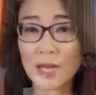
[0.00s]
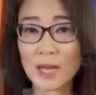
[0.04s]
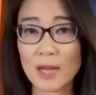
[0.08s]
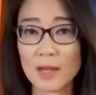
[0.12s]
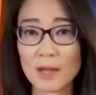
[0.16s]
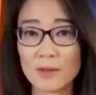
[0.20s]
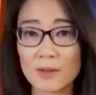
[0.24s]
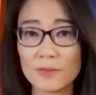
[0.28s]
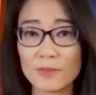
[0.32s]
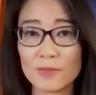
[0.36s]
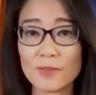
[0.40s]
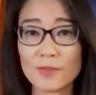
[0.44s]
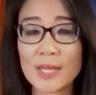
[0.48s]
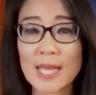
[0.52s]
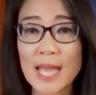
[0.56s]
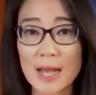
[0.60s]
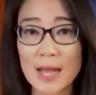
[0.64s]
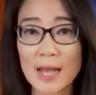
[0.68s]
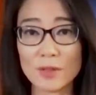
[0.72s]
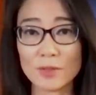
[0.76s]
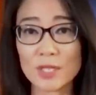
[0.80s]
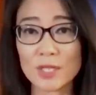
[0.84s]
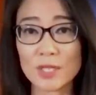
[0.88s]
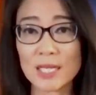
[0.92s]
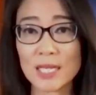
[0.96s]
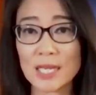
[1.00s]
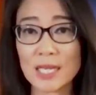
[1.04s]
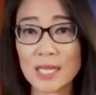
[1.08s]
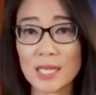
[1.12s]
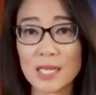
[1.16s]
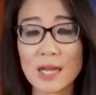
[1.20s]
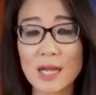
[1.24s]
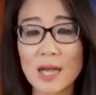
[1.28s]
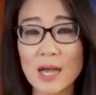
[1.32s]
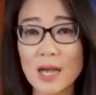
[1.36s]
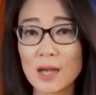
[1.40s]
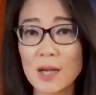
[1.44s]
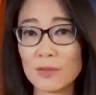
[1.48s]
of
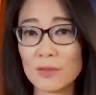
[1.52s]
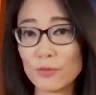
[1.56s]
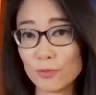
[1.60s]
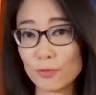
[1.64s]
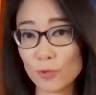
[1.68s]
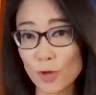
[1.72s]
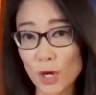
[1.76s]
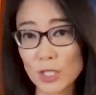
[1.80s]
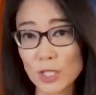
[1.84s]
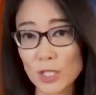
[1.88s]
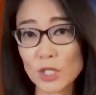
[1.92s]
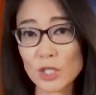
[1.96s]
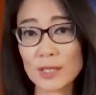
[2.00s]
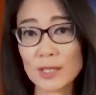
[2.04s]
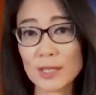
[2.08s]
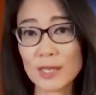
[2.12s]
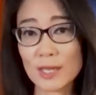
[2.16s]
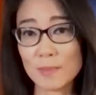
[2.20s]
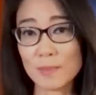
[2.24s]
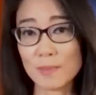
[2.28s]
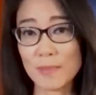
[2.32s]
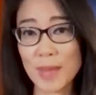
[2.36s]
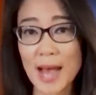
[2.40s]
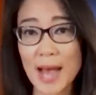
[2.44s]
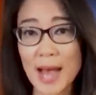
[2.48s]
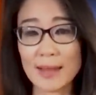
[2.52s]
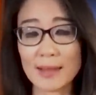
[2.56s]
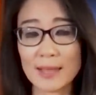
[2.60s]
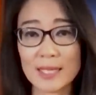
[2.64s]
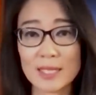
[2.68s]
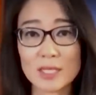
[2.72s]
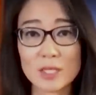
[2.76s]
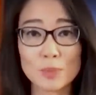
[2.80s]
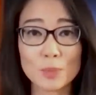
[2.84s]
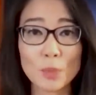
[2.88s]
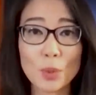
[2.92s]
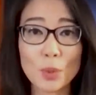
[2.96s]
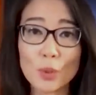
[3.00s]
counting fraudulent
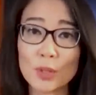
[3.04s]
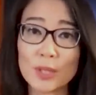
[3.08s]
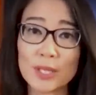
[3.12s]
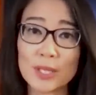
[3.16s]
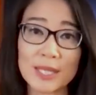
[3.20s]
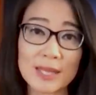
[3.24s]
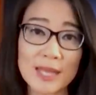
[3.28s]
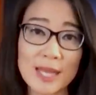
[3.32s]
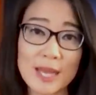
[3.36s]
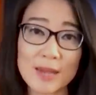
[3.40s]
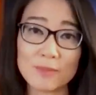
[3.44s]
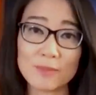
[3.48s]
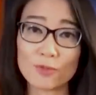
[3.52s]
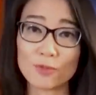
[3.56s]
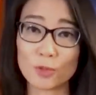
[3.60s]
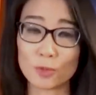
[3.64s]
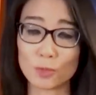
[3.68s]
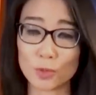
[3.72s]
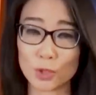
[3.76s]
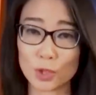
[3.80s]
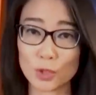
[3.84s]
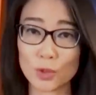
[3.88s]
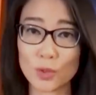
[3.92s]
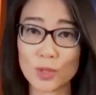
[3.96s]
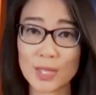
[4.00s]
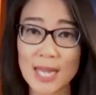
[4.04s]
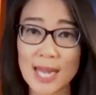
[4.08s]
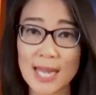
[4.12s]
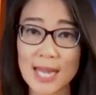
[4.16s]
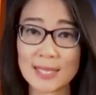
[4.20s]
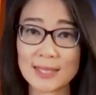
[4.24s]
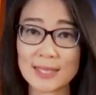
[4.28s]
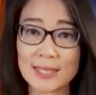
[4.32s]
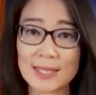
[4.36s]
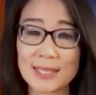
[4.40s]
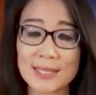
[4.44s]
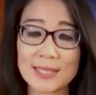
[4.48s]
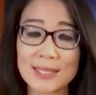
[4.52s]
ballots, pulling them from
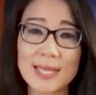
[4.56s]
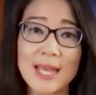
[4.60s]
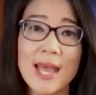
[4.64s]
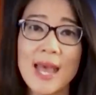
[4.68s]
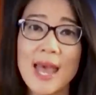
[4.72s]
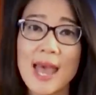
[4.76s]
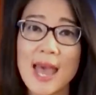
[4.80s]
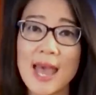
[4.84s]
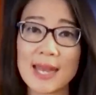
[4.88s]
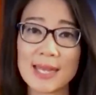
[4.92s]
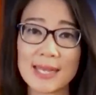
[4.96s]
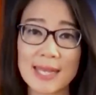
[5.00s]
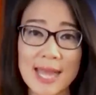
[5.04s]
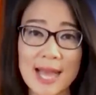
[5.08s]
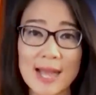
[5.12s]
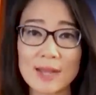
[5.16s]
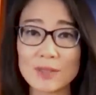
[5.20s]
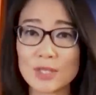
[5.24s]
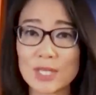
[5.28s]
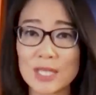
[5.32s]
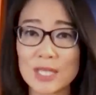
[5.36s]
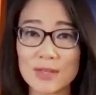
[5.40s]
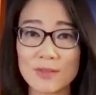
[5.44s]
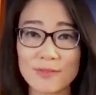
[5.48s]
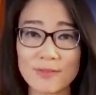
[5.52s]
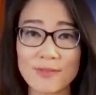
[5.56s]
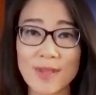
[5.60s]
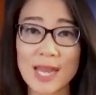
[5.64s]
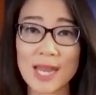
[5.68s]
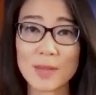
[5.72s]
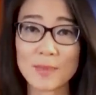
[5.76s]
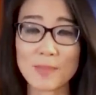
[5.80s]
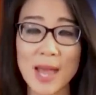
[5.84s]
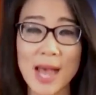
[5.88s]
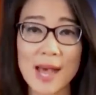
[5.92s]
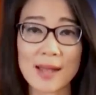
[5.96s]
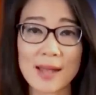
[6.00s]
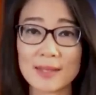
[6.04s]
suitcases and counting
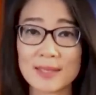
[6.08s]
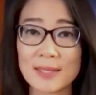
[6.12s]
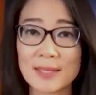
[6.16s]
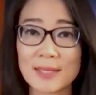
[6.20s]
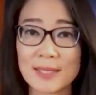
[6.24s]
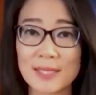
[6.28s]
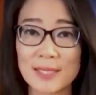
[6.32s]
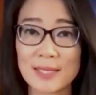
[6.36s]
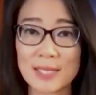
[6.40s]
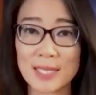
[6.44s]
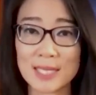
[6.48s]
fake ballots to